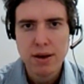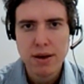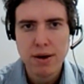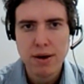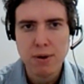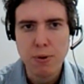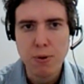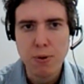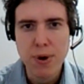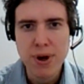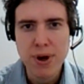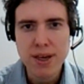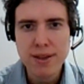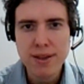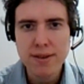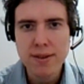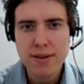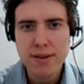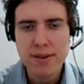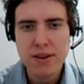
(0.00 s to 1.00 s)

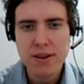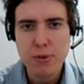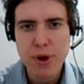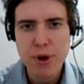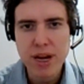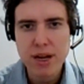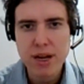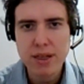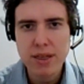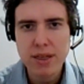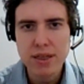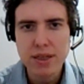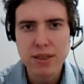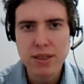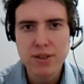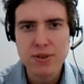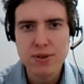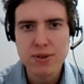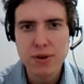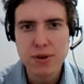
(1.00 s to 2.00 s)
When the rally is
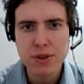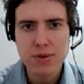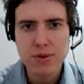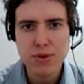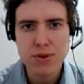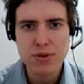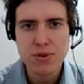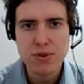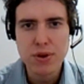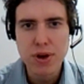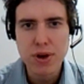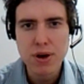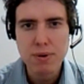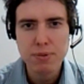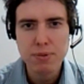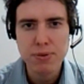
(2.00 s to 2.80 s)
going to stop?